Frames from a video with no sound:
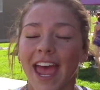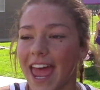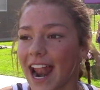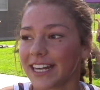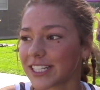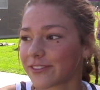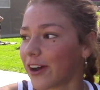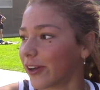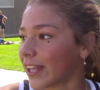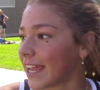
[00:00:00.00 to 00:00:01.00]
And I just
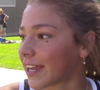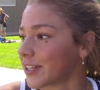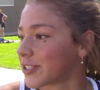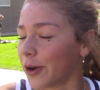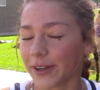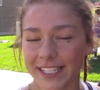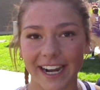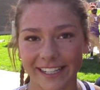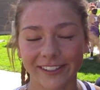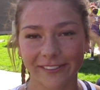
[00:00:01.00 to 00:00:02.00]
felt like so
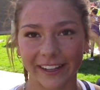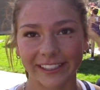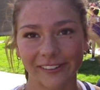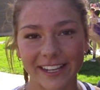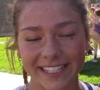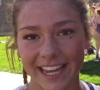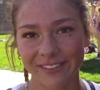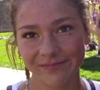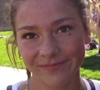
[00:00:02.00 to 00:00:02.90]
excited to finally race again.